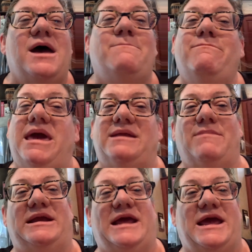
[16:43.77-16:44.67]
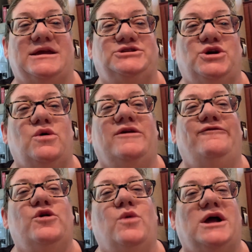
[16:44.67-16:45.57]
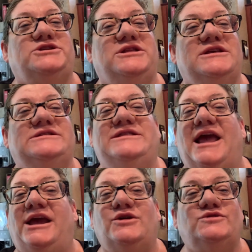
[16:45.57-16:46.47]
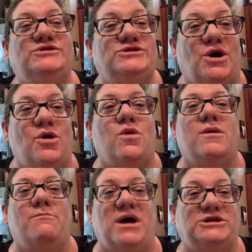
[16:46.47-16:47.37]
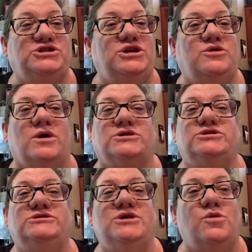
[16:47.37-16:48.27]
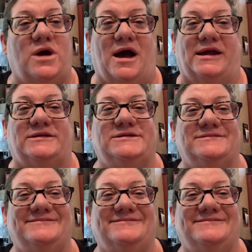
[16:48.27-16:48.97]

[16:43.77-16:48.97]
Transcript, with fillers: made my day. Joey, if you're watching this, thank you so much. You are so kind.